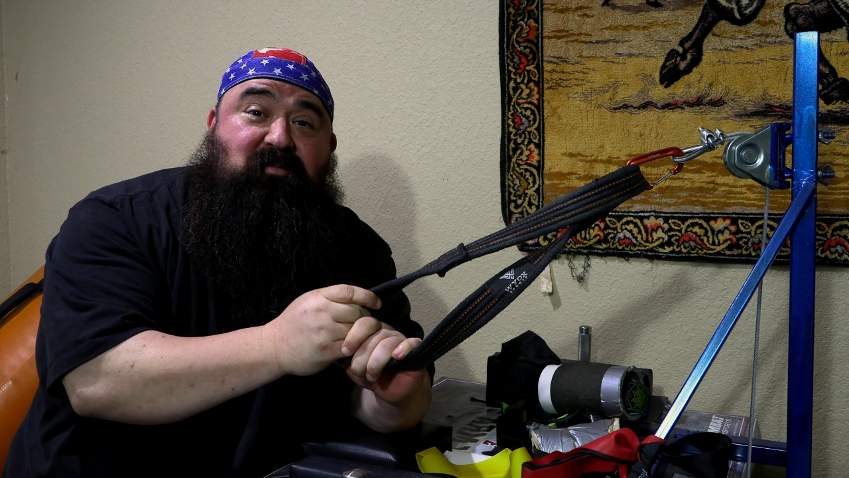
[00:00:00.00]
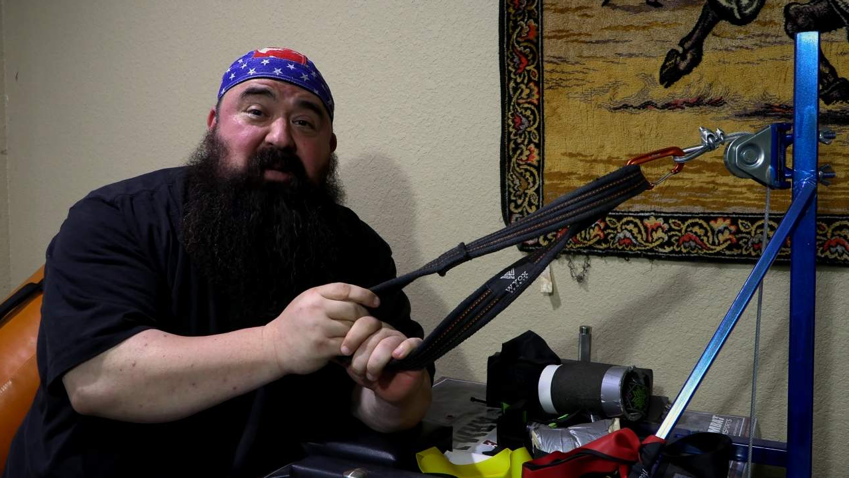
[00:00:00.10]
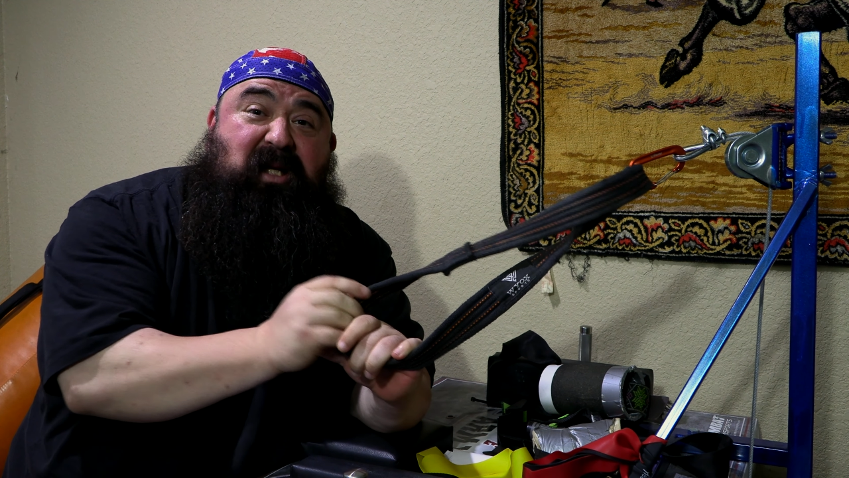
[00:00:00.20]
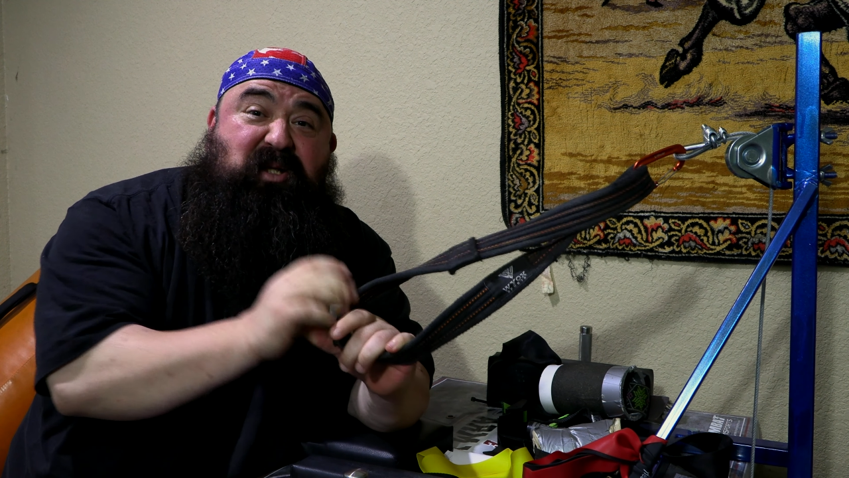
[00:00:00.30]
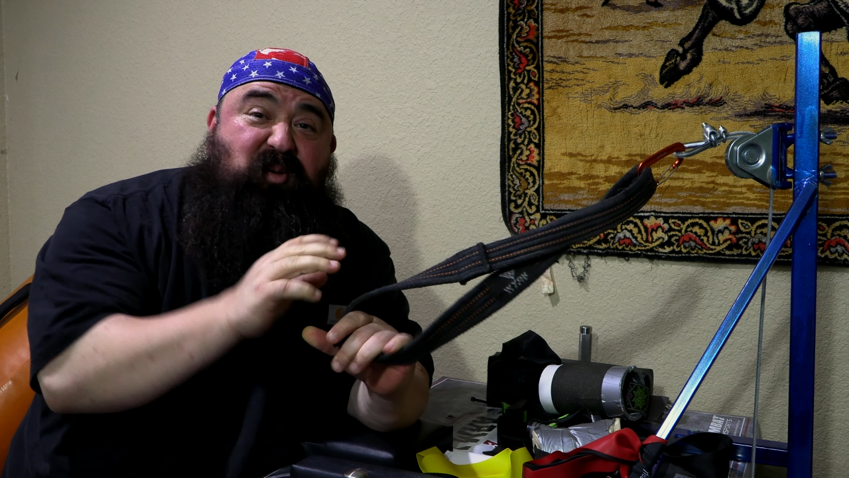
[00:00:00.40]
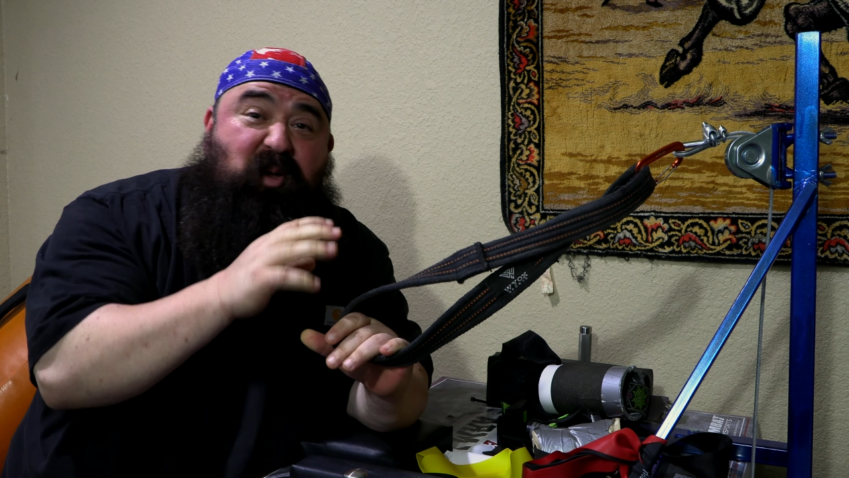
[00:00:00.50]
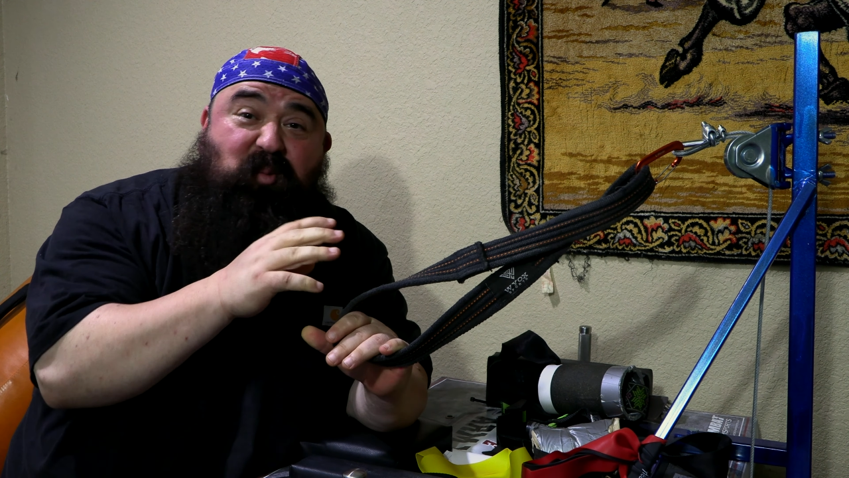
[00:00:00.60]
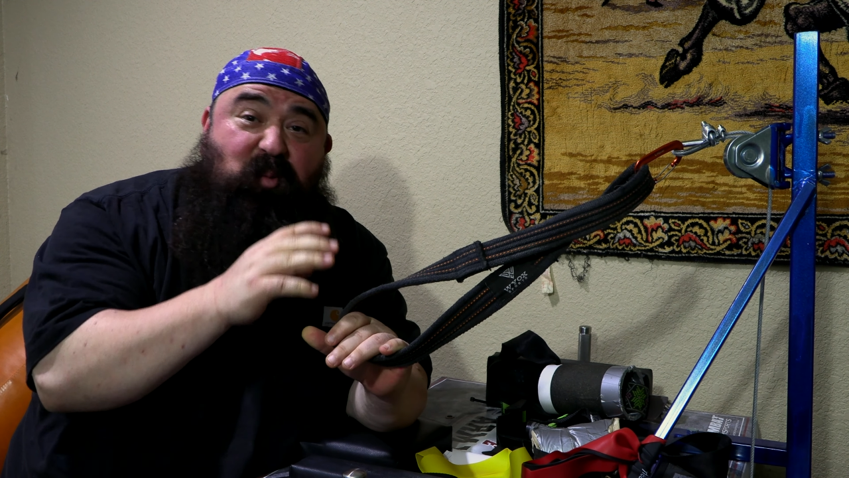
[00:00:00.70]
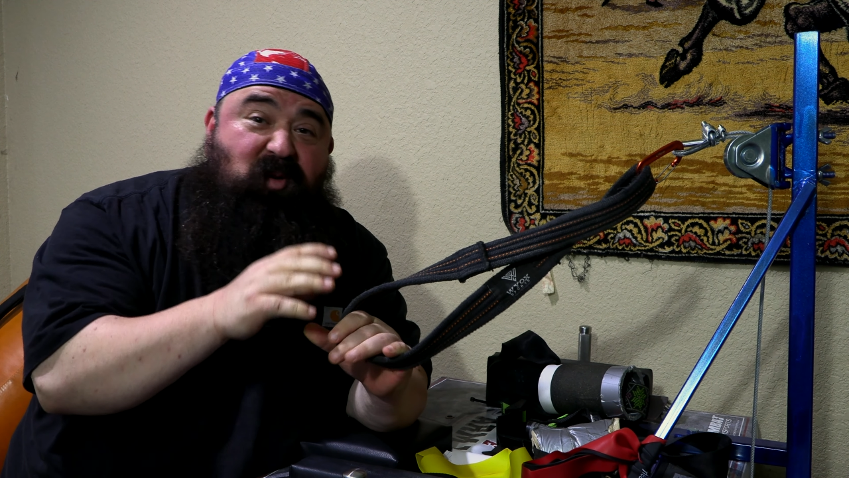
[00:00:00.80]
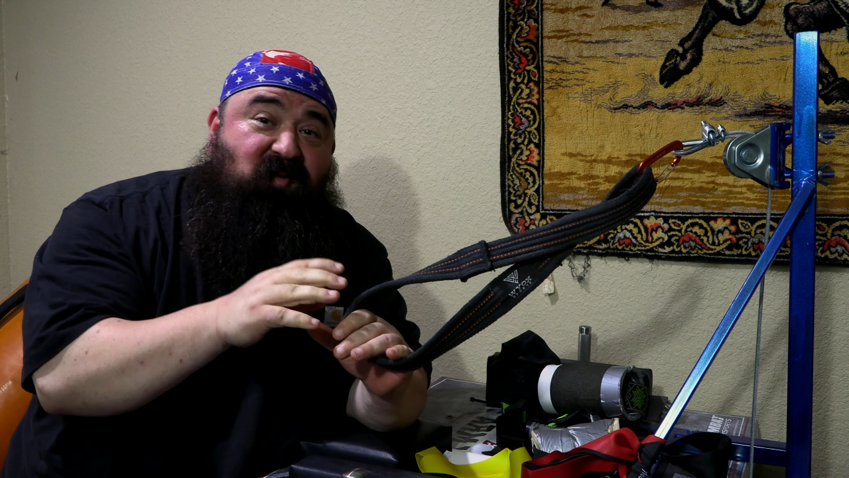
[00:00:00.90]
like strict
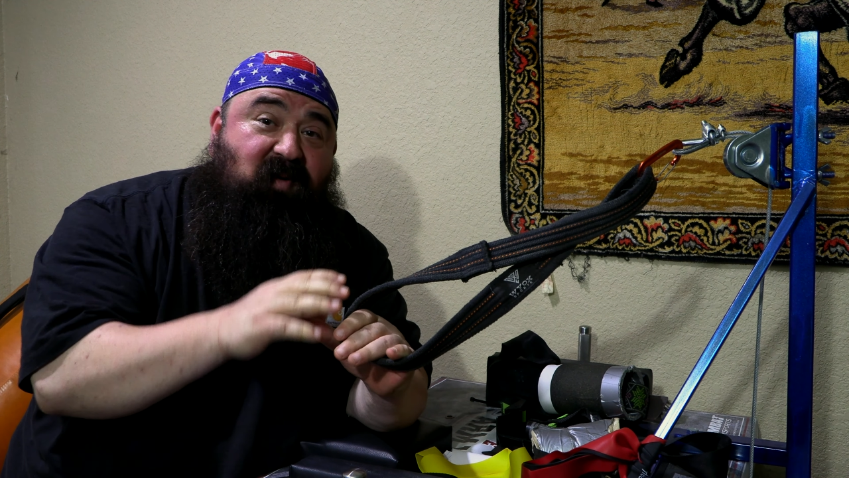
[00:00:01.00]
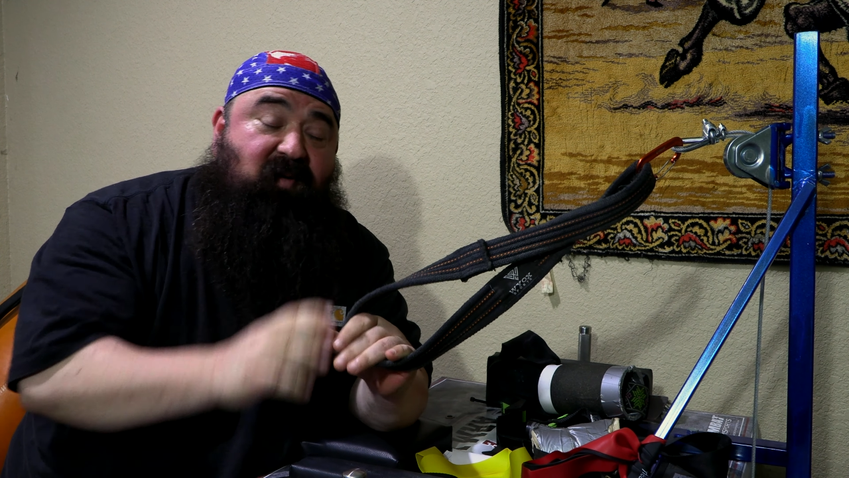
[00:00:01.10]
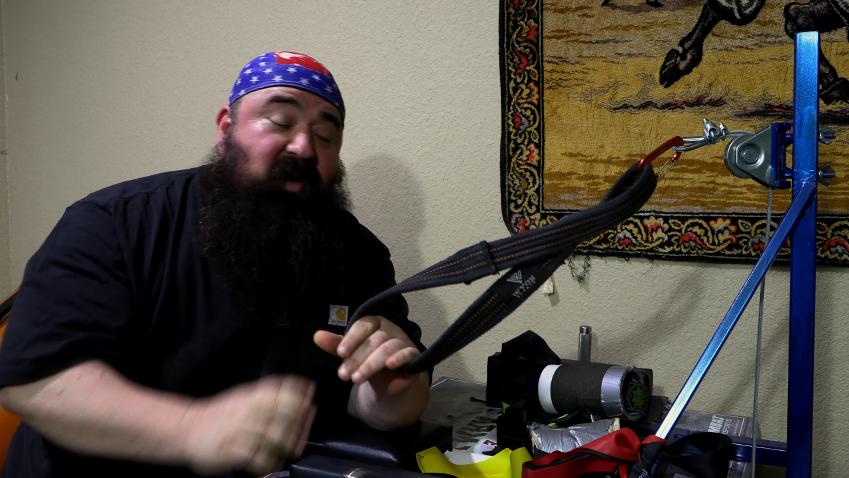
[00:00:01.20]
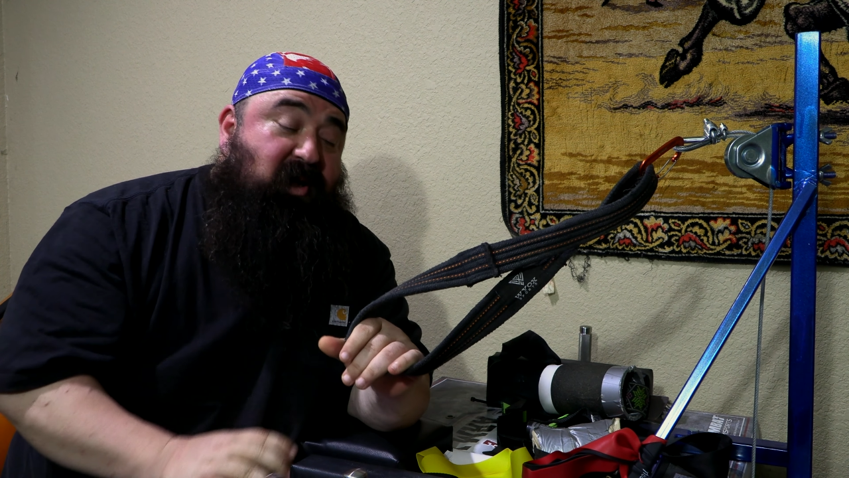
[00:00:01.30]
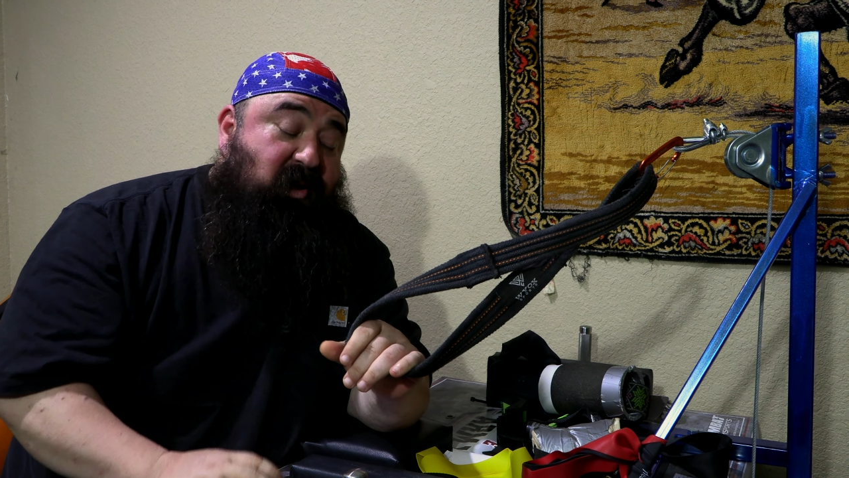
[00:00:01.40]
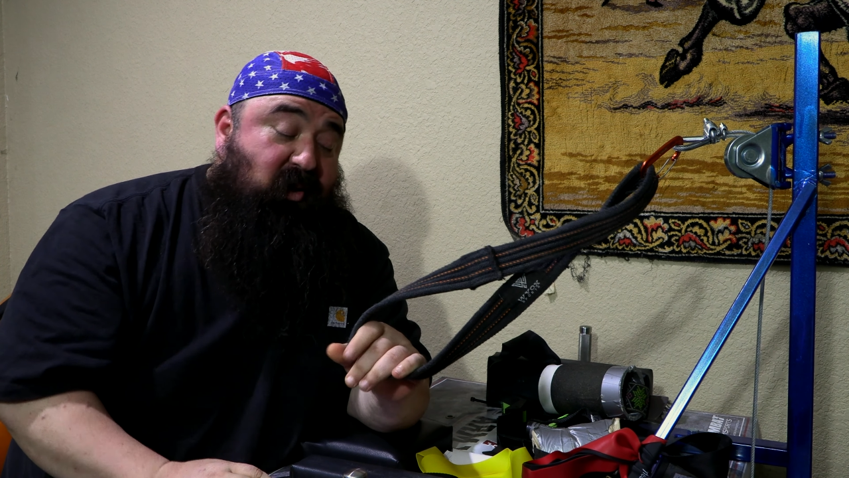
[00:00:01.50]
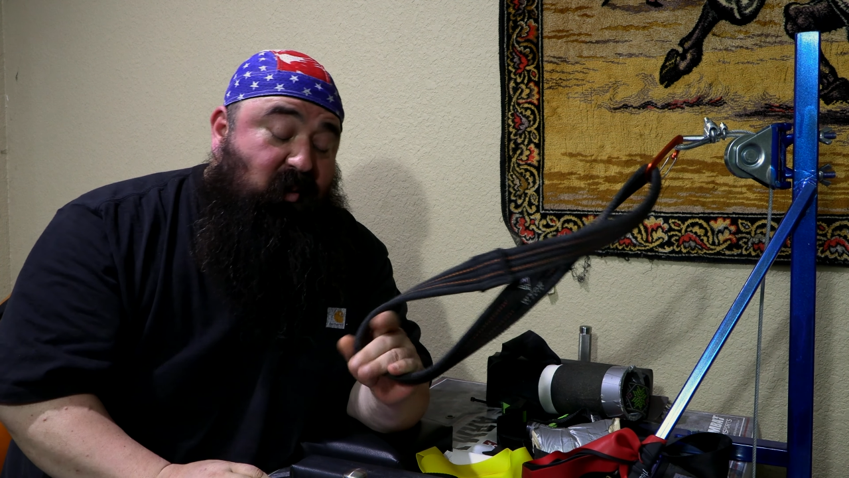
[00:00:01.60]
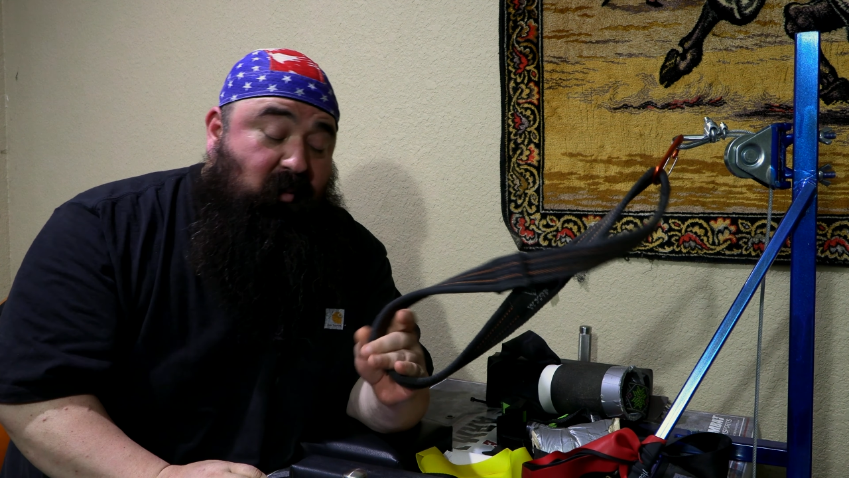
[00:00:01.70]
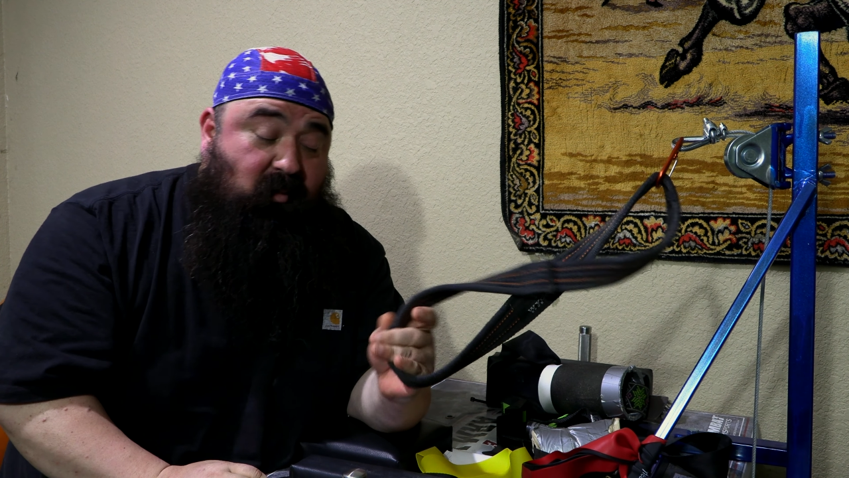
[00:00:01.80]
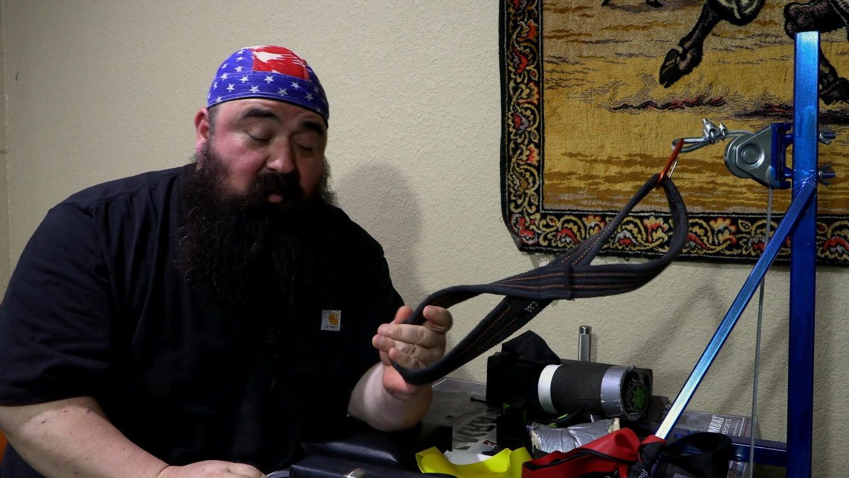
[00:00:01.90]
rules for everything you do.